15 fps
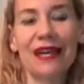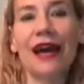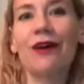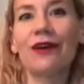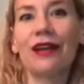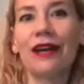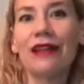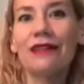How
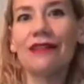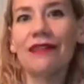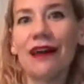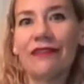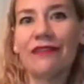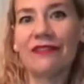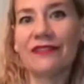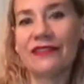can I
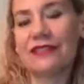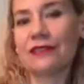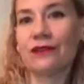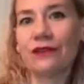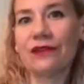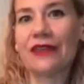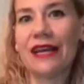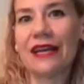love
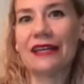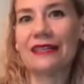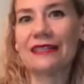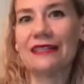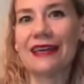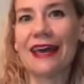certain things